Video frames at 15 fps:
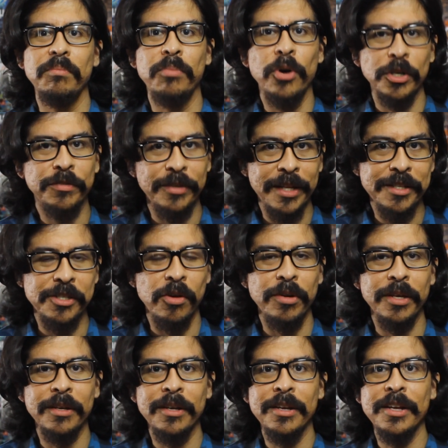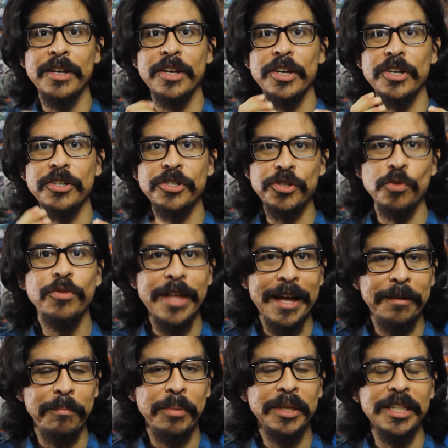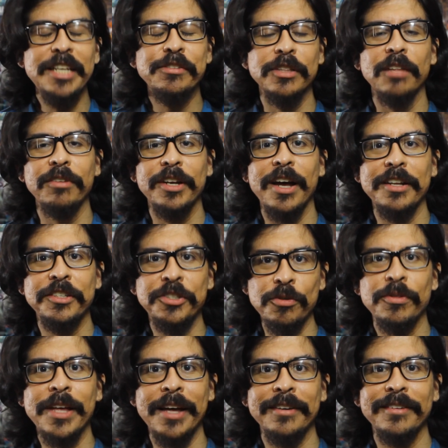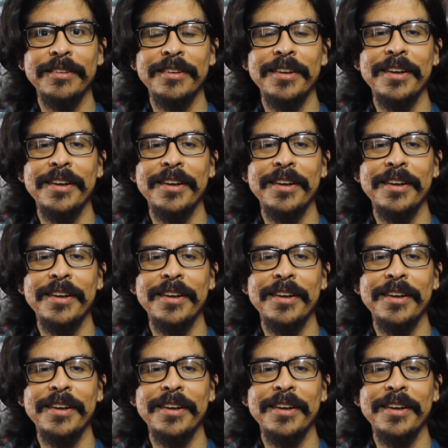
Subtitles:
Push for that, Sony. Do that. Please, for the love of God, do that.